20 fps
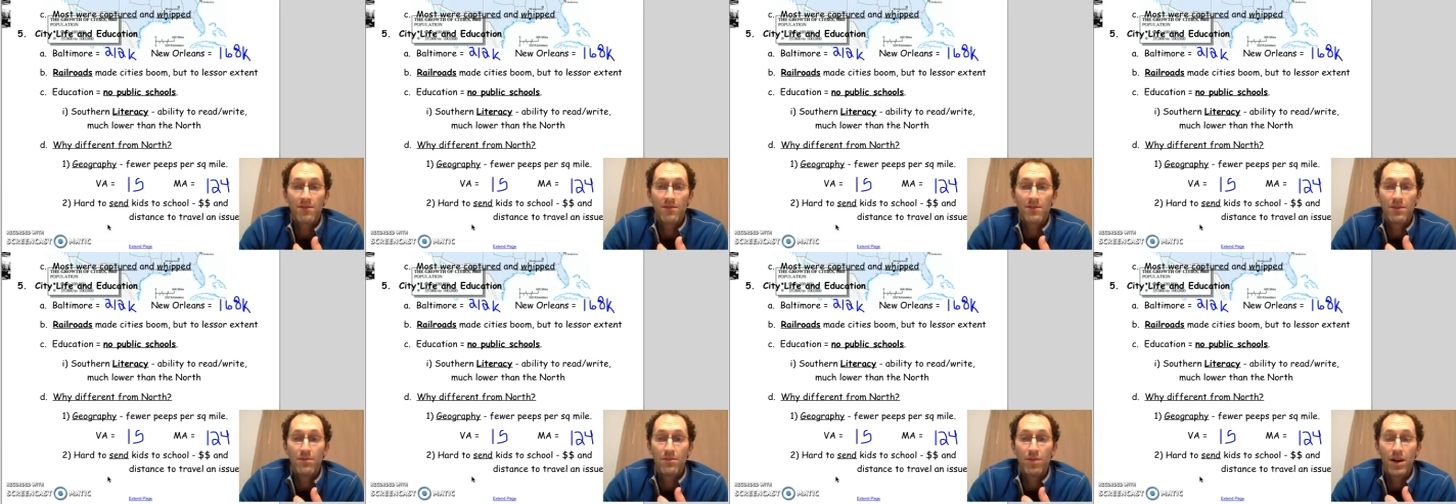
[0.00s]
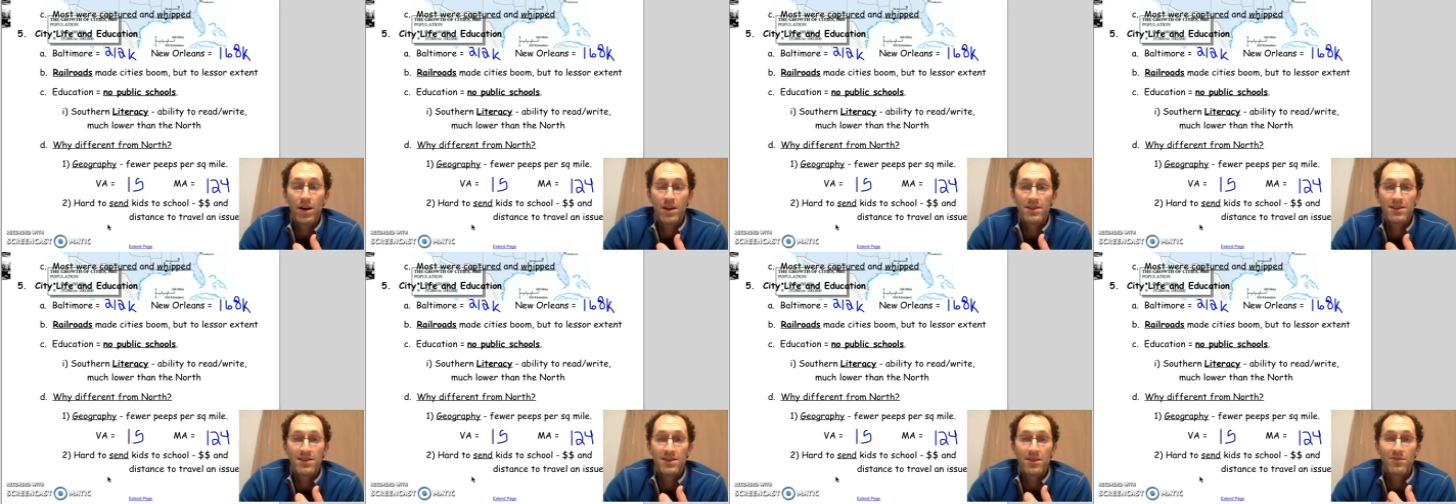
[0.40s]
to be
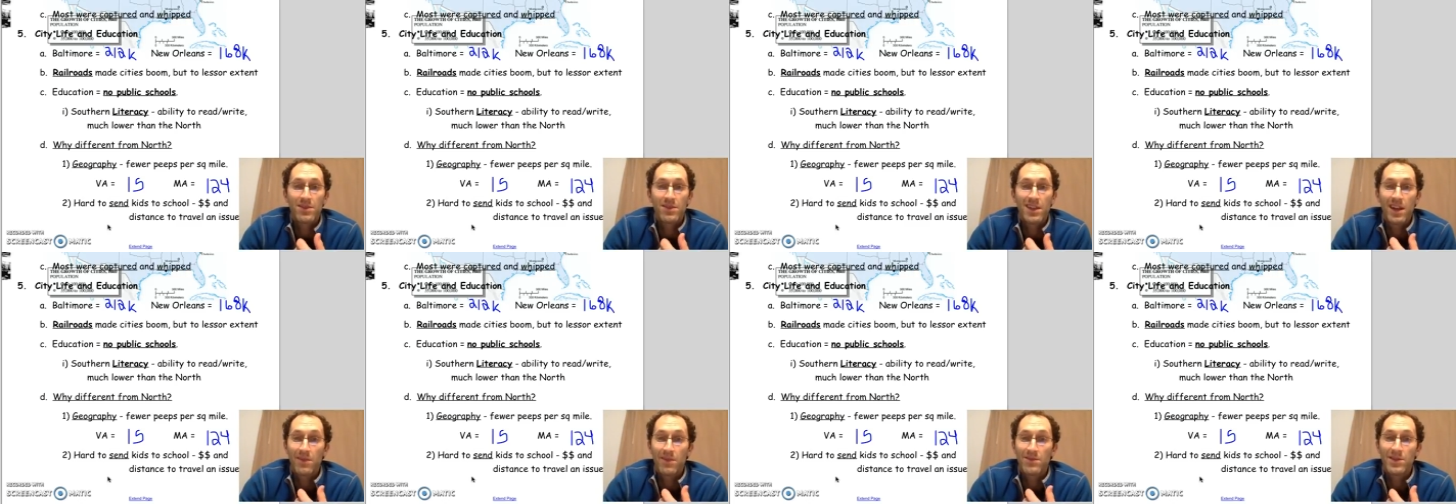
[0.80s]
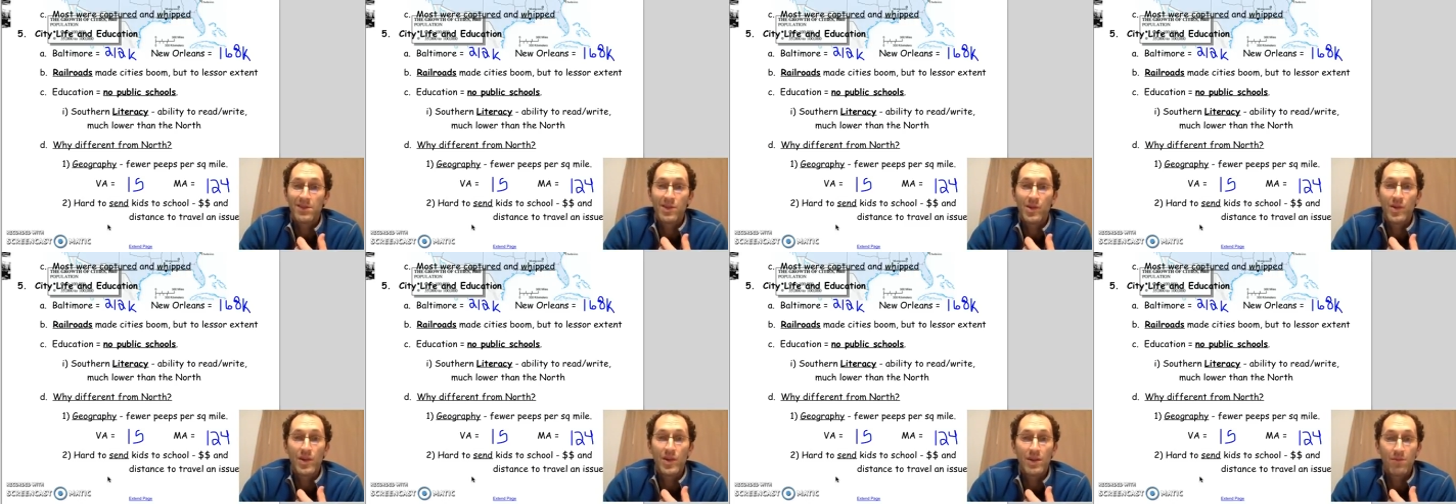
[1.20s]
bused sometimes
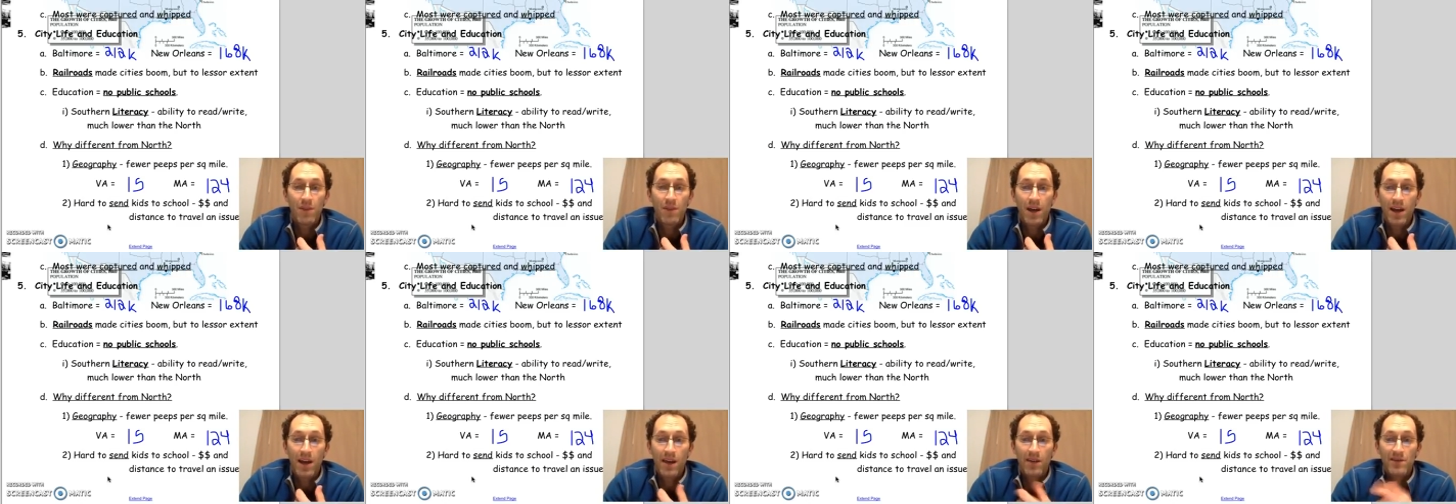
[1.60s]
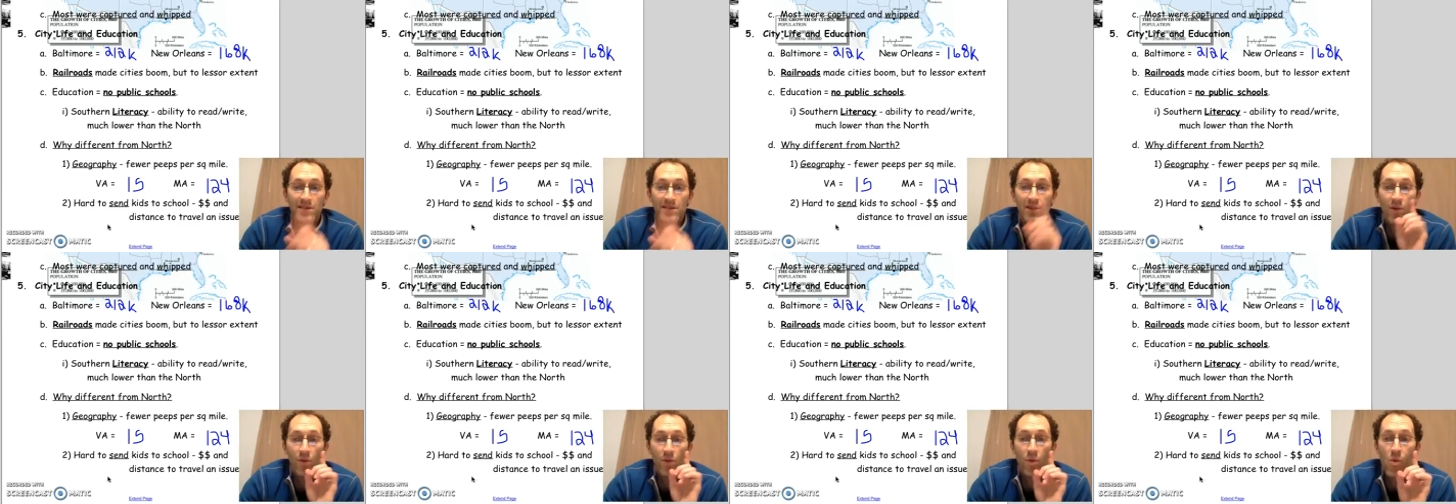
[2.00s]
30
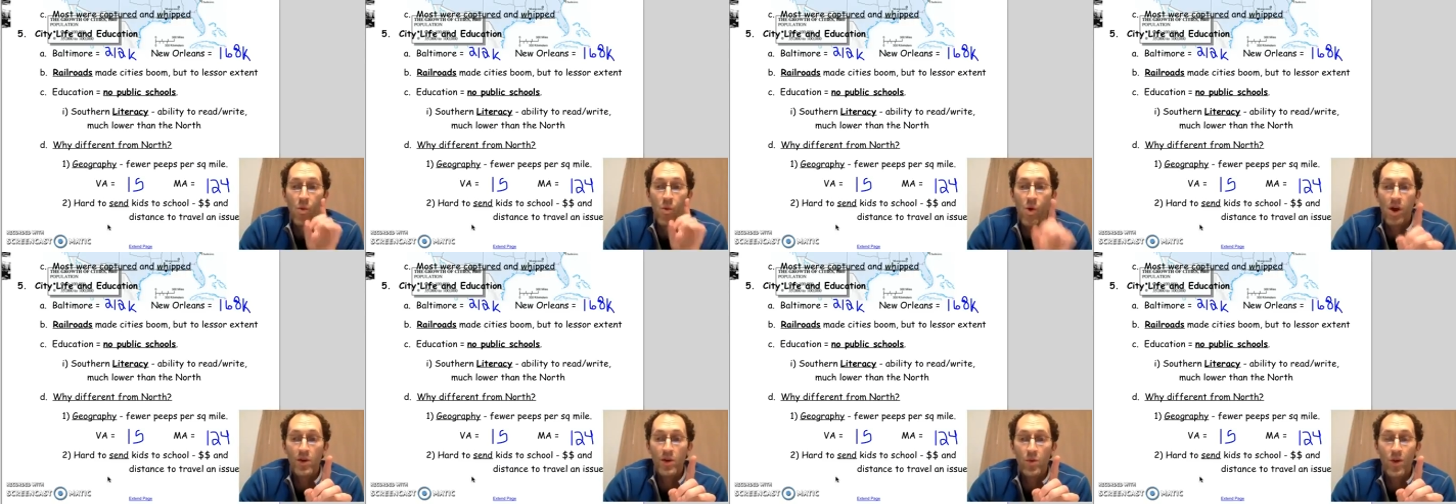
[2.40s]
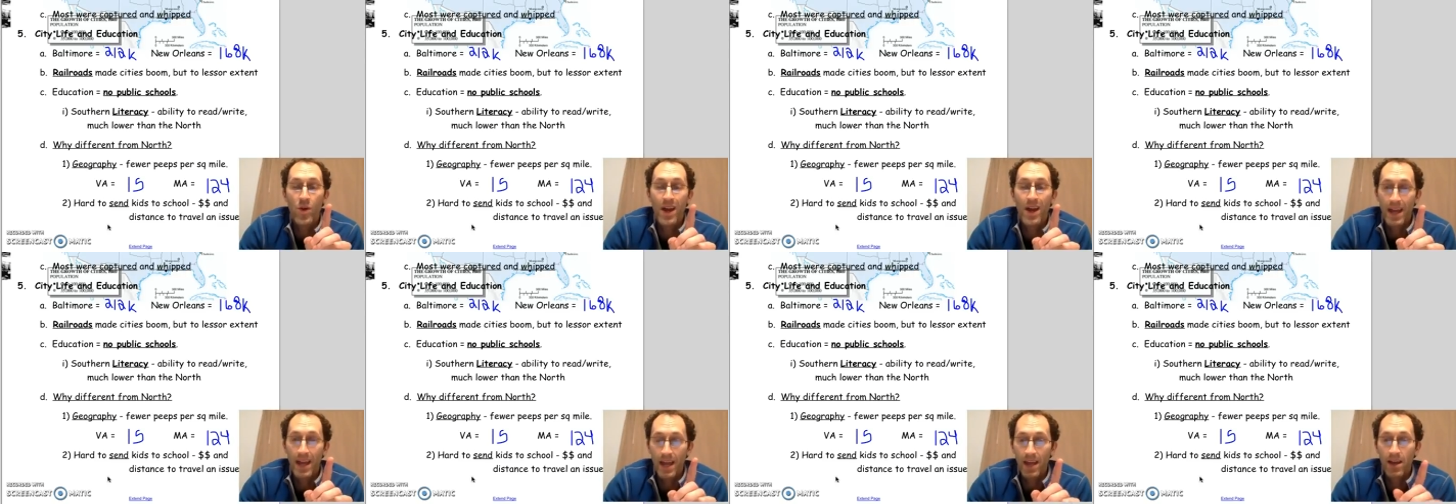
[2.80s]
miles one
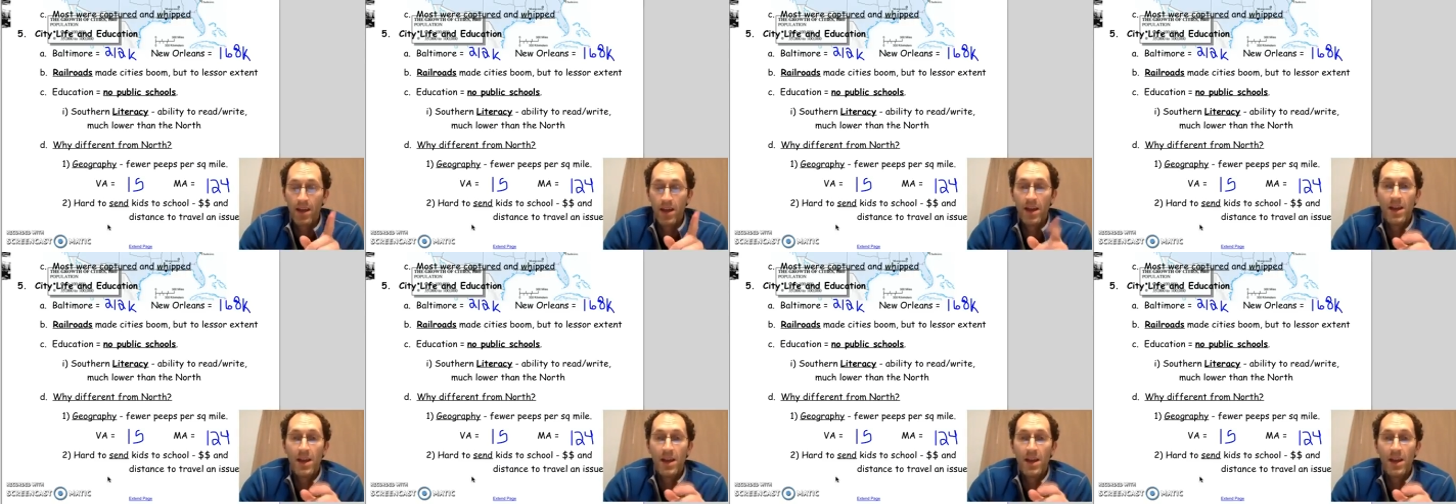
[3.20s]
way